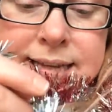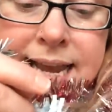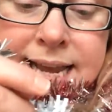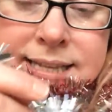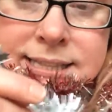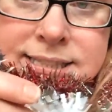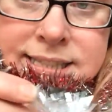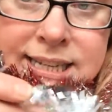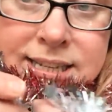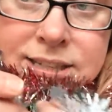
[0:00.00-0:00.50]

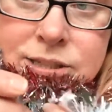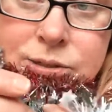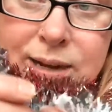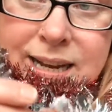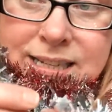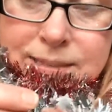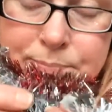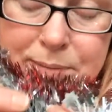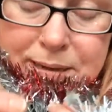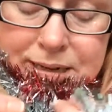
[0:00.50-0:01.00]
yes, tinsel
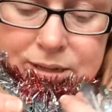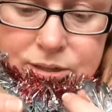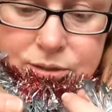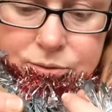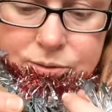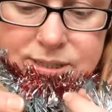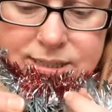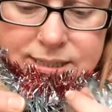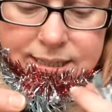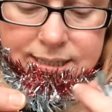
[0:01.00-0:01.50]
has many
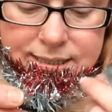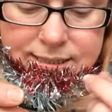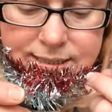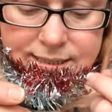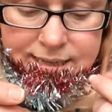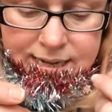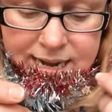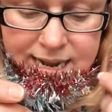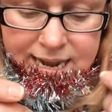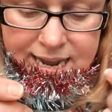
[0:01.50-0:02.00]

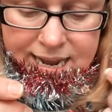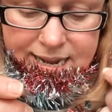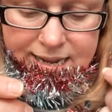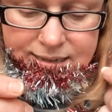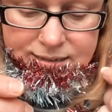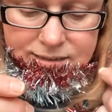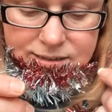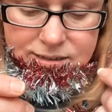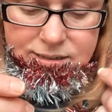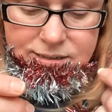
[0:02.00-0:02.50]
uses,
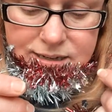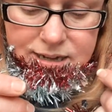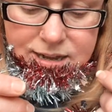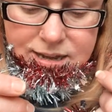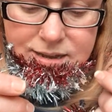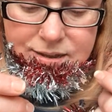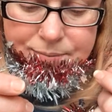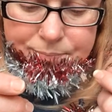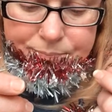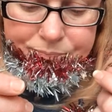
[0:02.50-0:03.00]
and
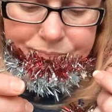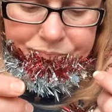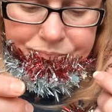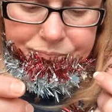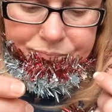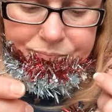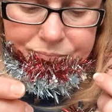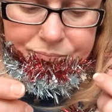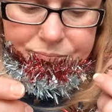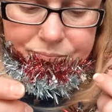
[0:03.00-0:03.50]

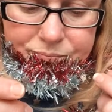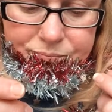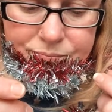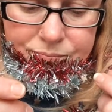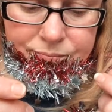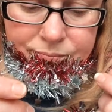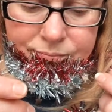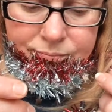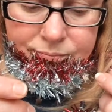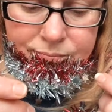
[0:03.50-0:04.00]

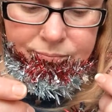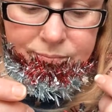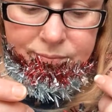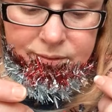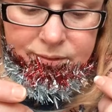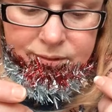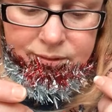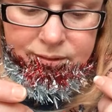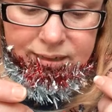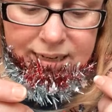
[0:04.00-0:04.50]

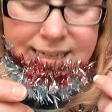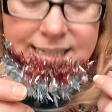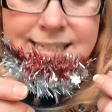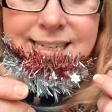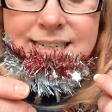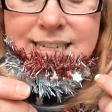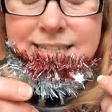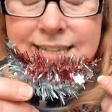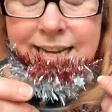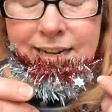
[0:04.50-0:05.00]
like I
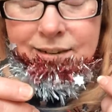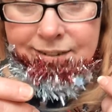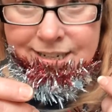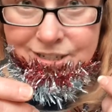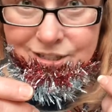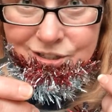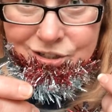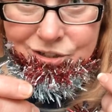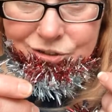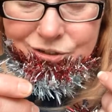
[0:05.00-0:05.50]
said, it
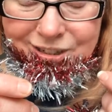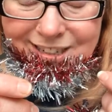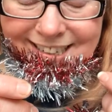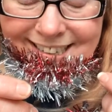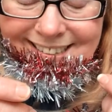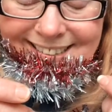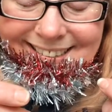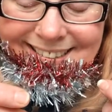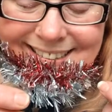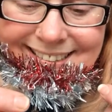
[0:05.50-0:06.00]
decorates the
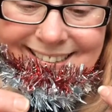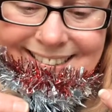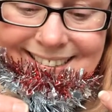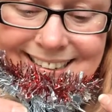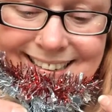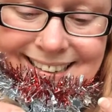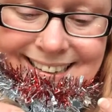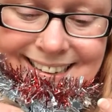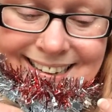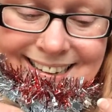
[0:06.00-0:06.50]
tree.
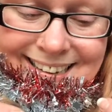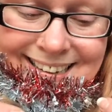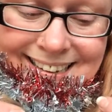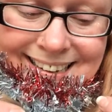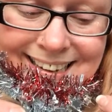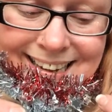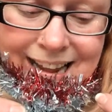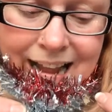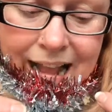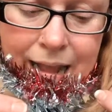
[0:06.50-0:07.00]

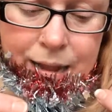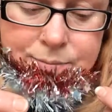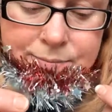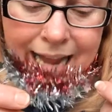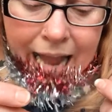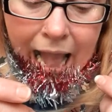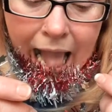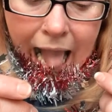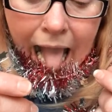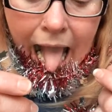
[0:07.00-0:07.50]
It
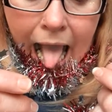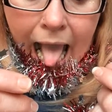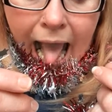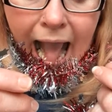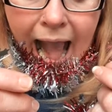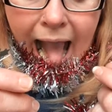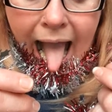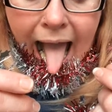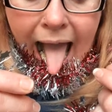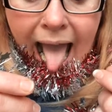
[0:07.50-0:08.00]

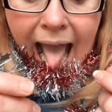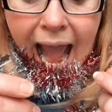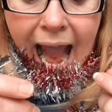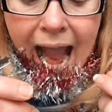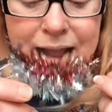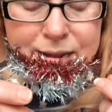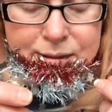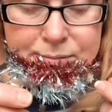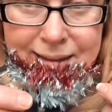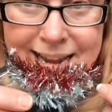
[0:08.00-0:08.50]

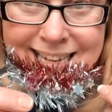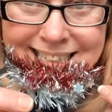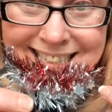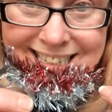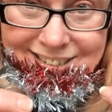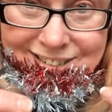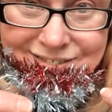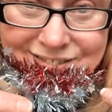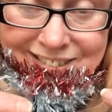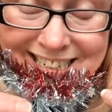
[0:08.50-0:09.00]
makes
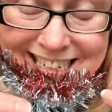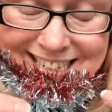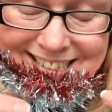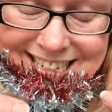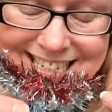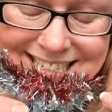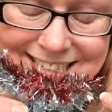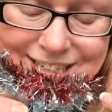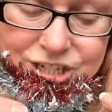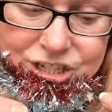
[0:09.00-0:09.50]
it look really
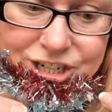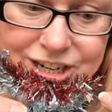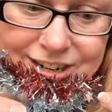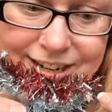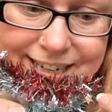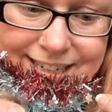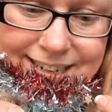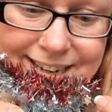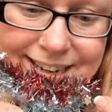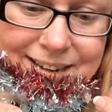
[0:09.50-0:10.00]
nice and
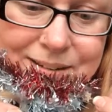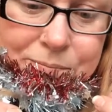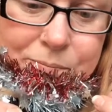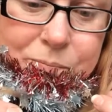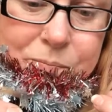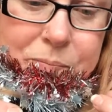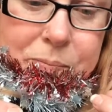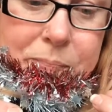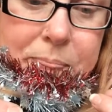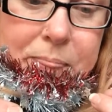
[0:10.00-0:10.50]
shiny.
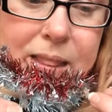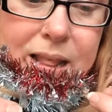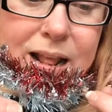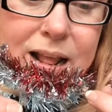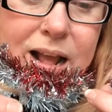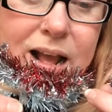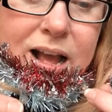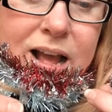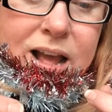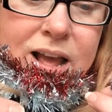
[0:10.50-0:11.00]

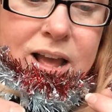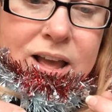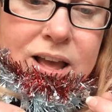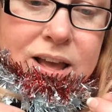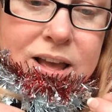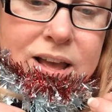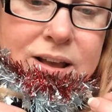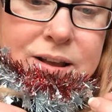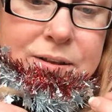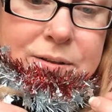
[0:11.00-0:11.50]

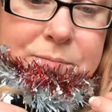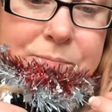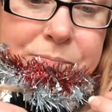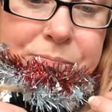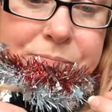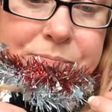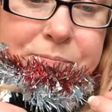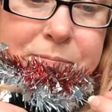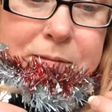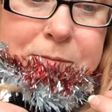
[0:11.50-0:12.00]

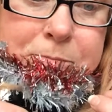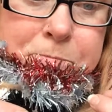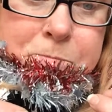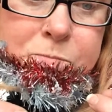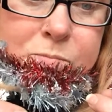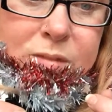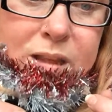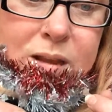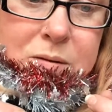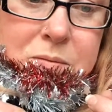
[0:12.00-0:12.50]
When
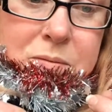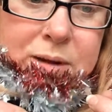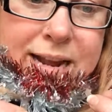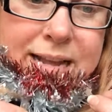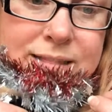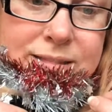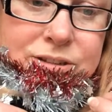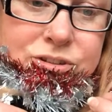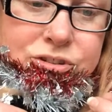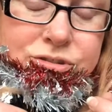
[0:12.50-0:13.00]

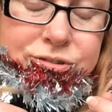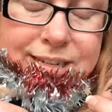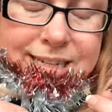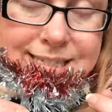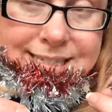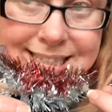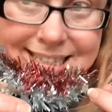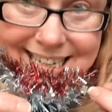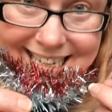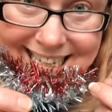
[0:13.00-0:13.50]
the tree
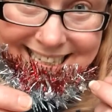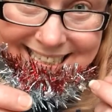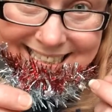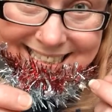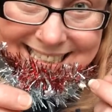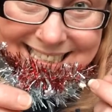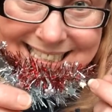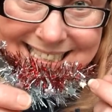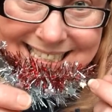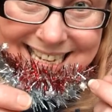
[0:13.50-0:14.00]
is
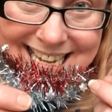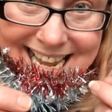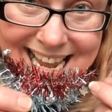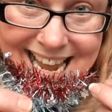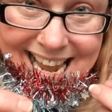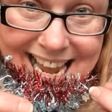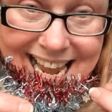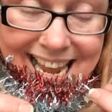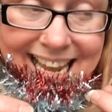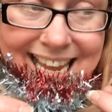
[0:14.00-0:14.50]
lit,
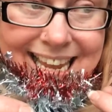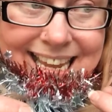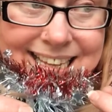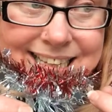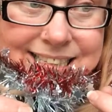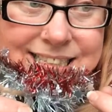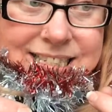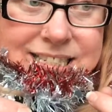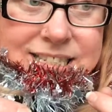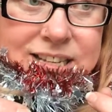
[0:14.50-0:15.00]

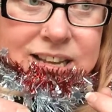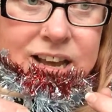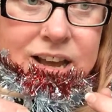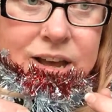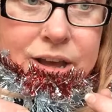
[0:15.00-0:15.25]
it